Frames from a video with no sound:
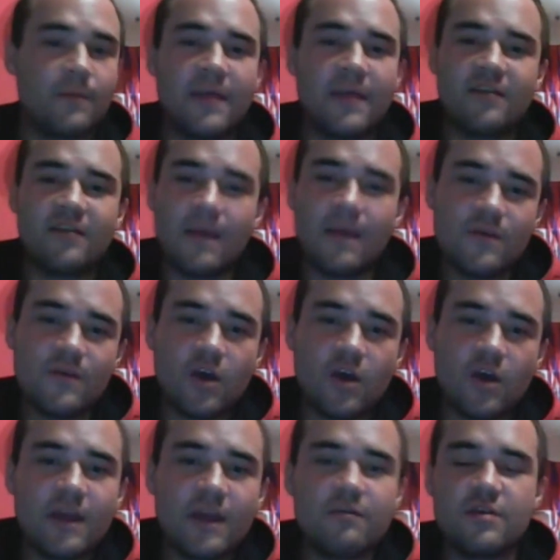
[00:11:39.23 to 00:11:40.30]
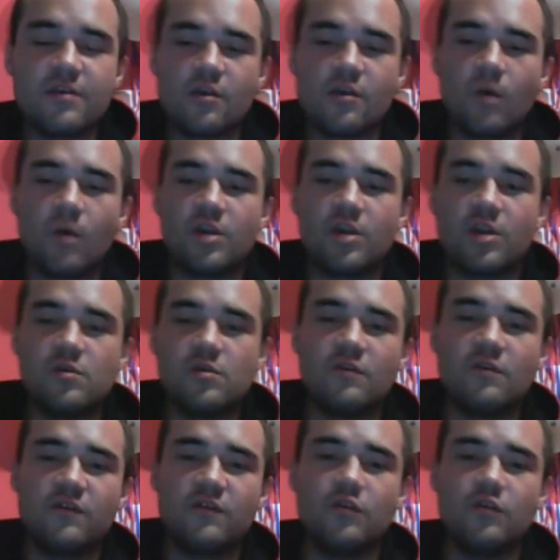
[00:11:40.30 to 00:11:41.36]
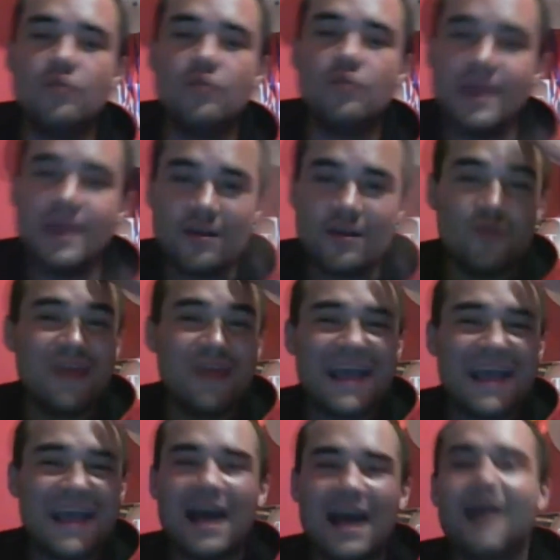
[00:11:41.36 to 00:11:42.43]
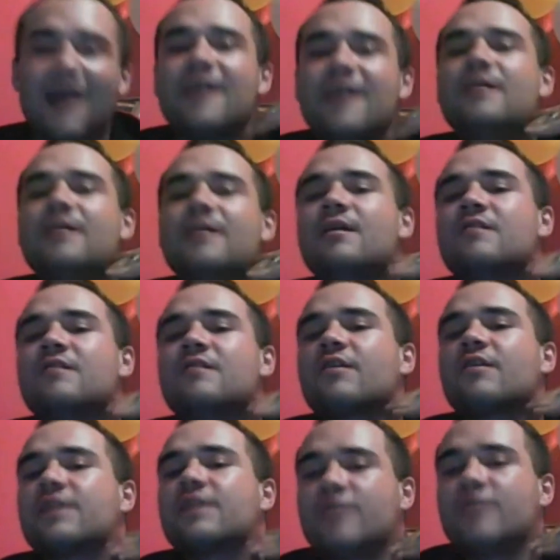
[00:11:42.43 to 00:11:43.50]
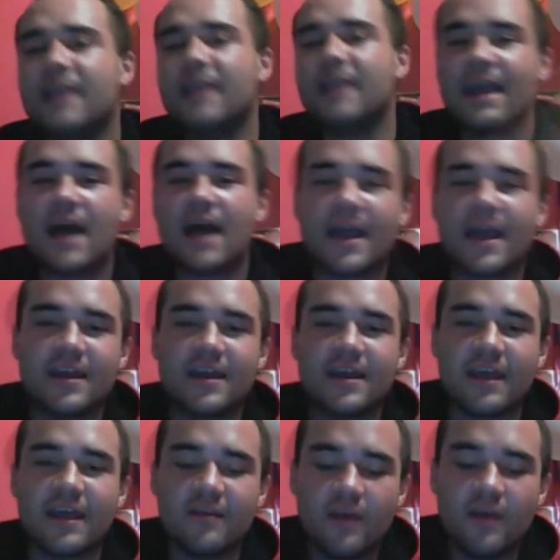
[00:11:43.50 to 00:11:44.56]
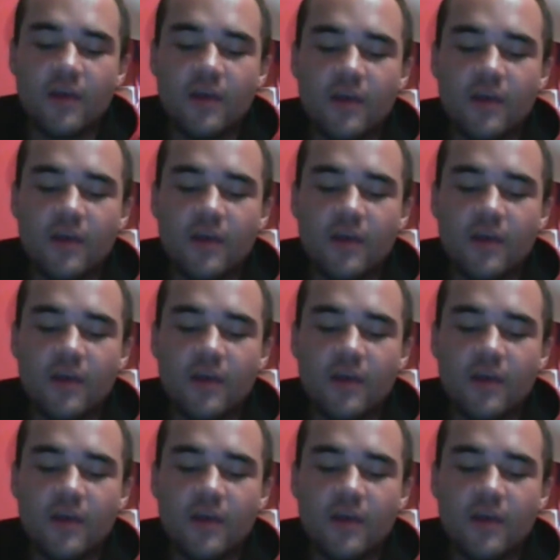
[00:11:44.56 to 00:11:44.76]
By the time you got everything you want, you neck high. Sorry, you neck high in debt.